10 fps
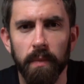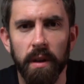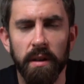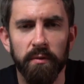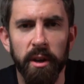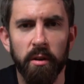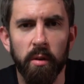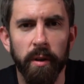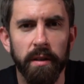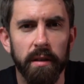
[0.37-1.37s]
In this video,
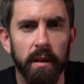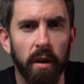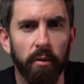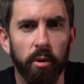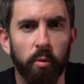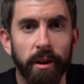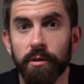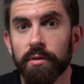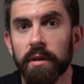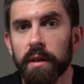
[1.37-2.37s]
I wanted to cover what
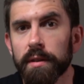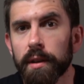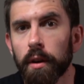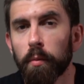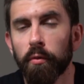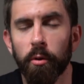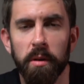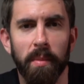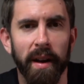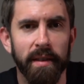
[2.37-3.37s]
you should consider before
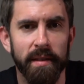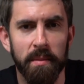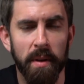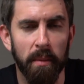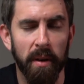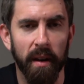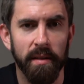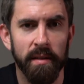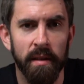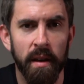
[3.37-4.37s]
you buy the Zim
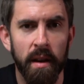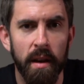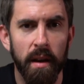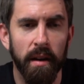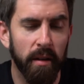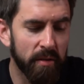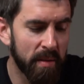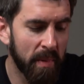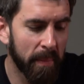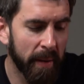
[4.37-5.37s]
Apex. Now, the
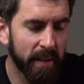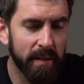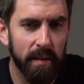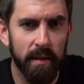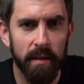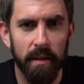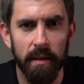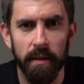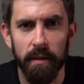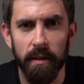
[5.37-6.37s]
Zim Apex is
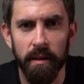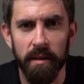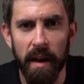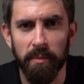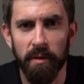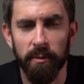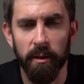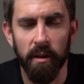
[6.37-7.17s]
an adapter for a